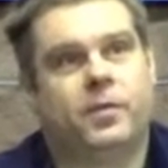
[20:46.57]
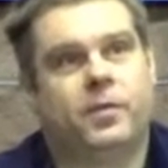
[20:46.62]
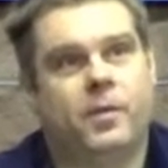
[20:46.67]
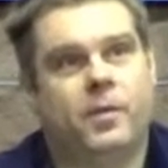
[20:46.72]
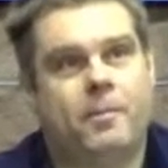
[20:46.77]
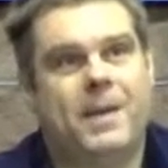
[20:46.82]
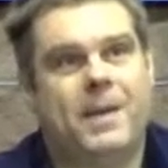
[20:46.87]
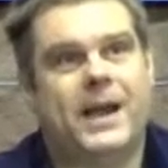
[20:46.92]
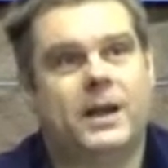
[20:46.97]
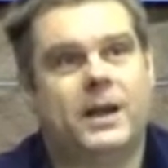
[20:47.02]

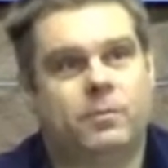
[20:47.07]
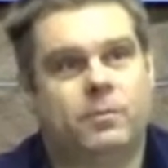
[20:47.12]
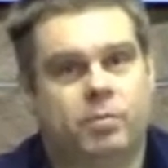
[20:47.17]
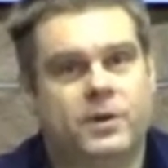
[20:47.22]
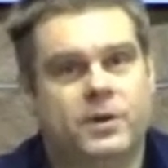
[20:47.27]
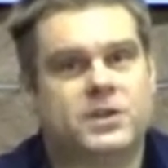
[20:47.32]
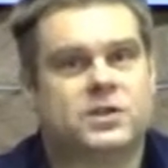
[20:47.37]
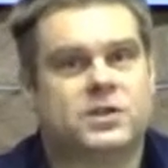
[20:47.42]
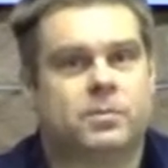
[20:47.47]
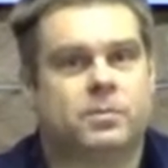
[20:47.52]
the main
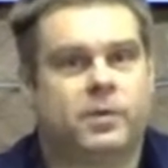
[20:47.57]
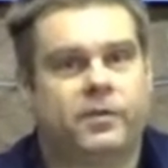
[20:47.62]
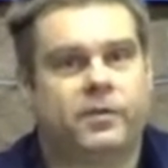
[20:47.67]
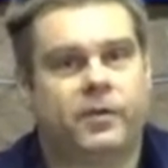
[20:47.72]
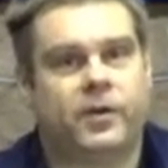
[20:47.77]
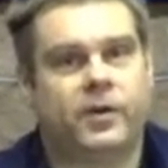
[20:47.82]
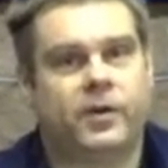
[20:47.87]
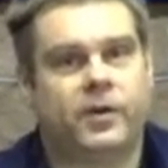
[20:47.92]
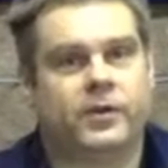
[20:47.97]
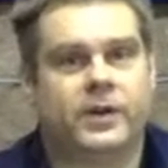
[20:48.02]
principle
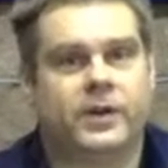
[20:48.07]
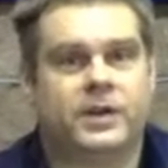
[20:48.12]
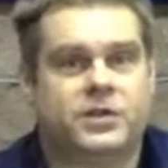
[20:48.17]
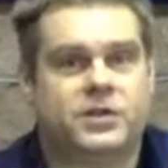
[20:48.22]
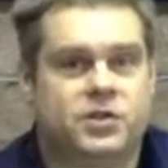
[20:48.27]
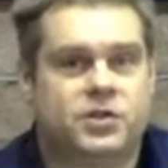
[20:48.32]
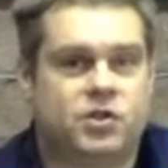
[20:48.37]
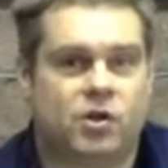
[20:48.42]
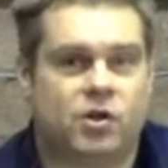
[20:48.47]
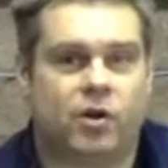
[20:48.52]
for us,
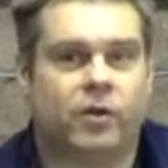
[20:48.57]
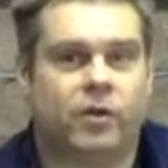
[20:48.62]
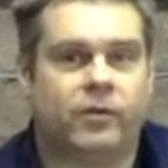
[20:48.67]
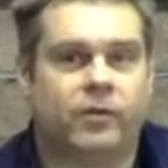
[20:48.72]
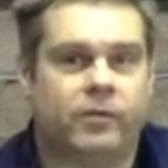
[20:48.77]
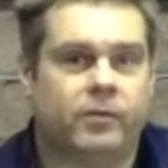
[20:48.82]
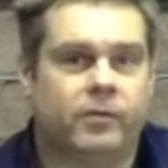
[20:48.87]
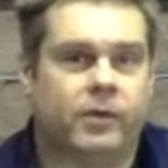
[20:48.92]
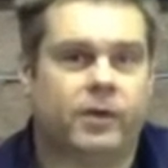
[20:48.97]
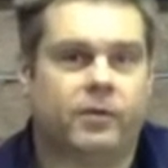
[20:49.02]
it's
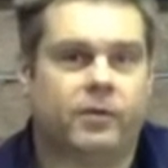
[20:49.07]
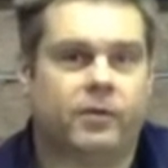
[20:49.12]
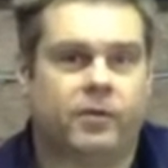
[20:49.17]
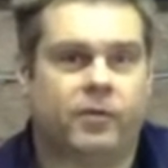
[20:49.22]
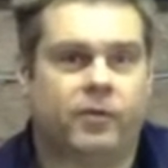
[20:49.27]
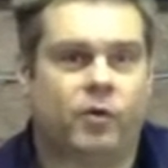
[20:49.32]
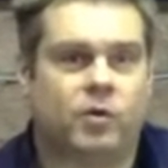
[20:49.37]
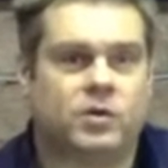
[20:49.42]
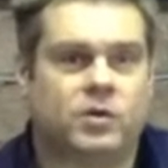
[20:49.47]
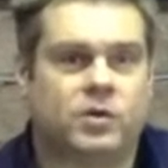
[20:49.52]
John
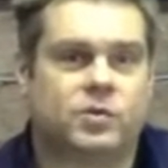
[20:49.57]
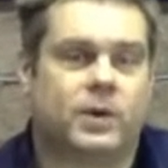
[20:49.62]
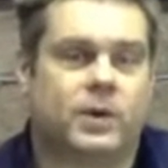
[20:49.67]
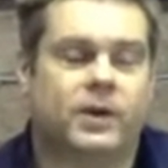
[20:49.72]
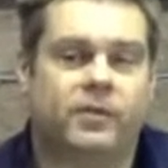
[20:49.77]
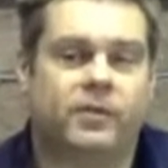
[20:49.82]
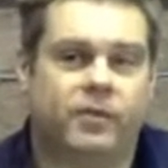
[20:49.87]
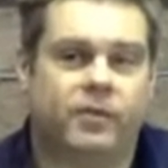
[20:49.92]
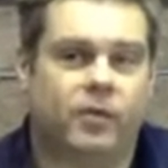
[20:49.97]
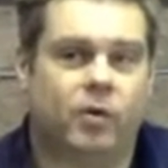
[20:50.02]

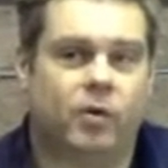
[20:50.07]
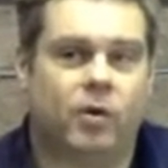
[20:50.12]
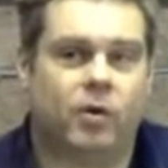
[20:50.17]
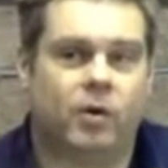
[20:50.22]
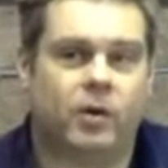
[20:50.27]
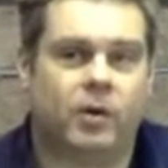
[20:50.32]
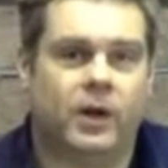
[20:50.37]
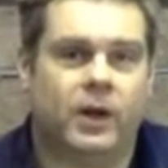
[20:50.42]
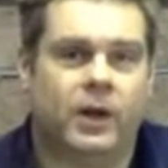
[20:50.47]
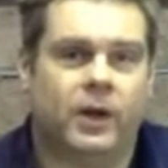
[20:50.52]

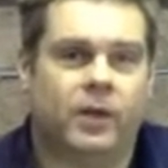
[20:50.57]
4:24,